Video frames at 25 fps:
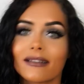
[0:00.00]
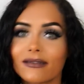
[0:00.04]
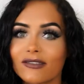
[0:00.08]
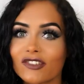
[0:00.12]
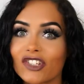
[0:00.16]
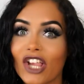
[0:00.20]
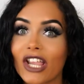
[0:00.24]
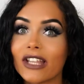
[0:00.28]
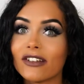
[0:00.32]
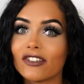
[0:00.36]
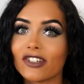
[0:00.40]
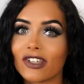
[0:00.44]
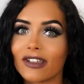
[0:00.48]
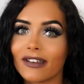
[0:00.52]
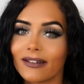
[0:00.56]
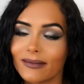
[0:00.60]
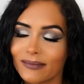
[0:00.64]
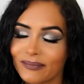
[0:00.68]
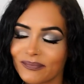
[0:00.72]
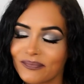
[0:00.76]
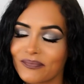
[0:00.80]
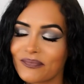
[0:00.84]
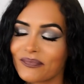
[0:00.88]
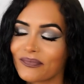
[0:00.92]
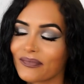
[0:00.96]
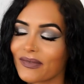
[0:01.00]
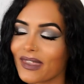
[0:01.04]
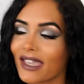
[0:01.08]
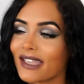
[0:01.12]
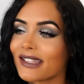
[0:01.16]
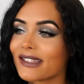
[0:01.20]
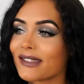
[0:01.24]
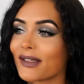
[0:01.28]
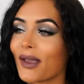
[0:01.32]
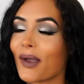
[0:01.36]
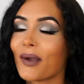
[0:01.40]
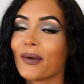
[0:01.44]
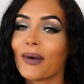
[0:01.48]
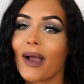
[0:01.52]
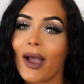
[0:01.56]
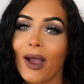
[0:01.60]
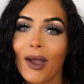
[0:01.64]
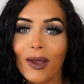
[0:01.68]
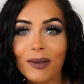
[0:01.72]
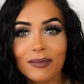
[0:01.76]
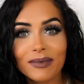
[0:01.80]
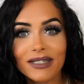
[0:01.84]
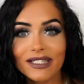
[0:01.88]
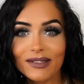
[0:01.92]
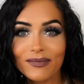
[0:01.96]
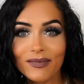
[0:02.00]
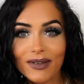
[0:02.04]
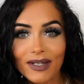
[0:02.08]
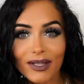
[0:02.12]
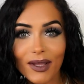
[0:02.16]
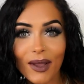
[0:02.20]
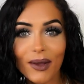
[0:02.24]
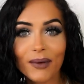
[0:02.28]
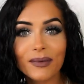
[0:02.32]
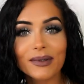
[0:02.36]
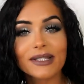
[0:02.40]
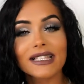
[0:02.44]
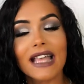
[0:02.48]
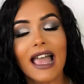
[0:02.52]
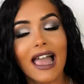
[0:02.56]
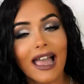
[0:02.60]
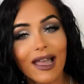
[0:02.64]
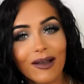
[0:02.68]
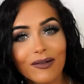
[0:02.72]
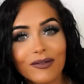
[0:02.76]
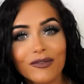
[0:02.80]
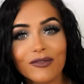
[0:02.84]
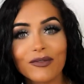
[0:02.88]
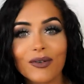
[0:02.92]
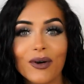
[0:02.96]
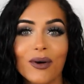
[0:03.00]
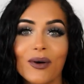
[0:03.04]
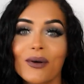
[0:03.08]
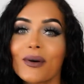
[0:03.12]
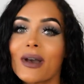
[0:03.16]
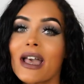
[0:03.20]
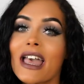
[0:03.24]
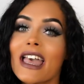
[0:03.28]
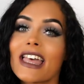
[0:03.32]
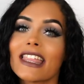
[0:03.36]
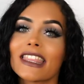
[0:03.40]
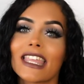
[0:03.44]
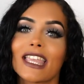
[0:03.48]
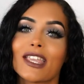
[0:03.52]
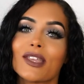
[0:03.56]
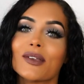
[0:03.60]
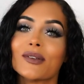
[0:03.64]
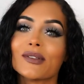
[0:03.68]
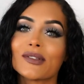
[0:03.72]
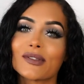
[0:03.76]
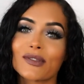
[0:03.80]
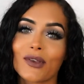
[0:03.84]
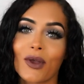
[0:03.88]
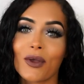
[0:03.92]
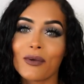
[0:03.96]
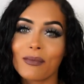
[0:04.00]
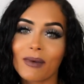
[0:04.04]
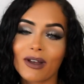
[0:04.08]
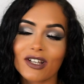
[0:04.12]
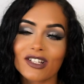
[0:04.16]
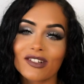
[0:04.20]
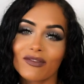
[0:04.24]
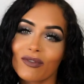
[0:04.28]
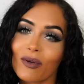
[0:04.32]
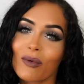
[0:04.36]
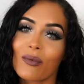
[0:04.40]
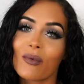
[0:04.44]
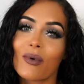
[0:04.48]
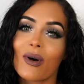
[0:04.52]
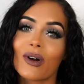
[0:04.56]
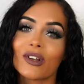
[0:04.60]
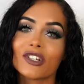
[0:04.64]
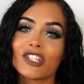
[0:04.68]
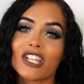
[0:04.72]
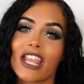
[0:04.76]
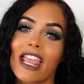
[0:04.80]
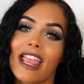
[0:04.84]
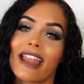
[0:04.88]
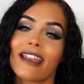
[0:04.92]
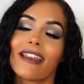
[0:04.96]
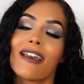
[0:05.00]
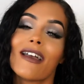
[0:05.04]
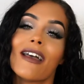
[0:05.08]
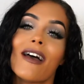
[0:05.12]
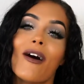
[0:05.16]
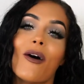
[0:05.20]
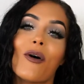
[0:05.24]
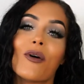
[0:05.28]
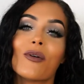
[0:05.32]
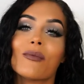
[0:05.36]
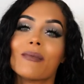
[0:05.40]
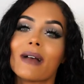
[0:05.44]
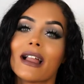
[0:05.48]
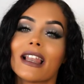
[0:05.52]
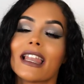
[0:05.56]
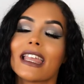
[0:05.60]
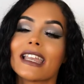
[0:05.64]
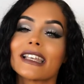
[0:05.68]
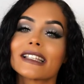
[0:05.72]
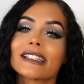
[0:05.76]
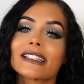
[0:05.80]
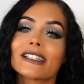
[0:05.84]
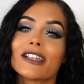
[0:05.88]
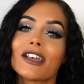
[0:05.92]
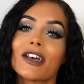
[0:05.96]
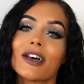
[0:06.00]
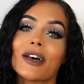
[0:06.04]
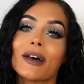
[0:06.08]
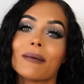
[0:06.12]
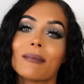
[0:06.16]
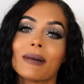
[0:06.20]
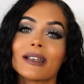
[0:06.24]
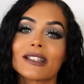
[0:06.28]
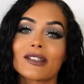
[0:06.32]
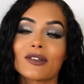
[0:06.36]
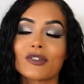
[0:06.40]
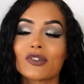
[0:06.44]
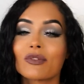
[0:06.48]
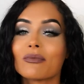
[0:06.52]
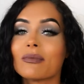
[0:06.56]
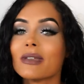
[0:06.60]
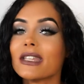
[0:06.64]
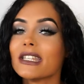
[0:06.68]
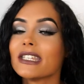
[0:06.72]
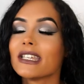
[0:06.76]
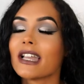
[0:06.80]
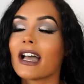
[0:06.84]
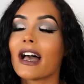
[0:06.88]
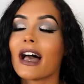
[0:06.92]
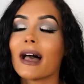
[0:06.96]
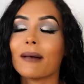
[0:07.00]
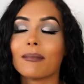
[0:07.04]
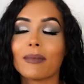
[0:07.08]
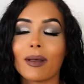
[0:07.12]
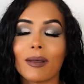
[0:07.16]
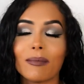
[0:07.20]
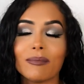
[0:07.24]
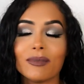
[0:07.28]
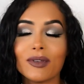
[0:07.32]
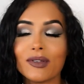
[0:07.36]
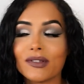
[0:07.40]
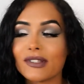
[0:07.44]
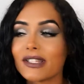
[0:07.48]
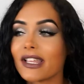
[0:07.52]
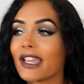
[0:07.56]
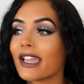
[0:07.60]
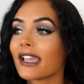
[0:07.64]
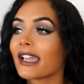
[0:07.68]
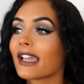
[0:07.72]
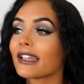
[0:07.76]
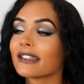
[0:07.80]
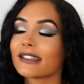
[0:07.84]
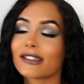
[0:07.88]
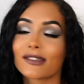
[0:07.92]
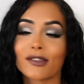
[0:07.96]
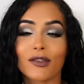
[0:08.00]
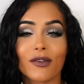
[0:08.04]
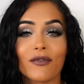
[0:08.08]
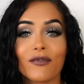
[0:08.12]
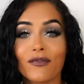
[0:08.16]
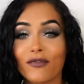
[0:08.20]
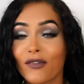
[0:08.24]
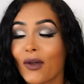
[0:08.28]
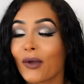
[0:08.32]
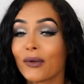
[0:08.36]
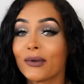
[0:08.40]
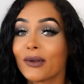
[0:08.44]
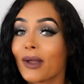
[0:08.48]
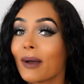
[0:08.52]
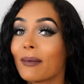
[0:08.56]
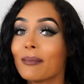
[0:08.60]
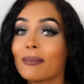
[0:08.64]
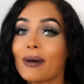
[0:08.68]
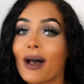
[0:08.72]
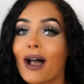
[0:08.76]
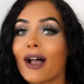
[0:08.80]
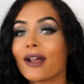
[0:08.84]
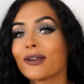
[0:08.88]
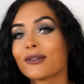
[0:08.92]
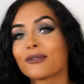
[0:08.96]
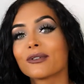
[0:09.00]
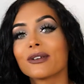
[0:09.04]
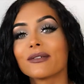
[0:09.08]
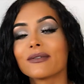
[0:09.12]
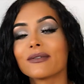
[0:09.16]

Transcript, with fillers: change it. So I hope this video was helpful. Thank you so much for watching. All my links to my social media and my music and phone number and all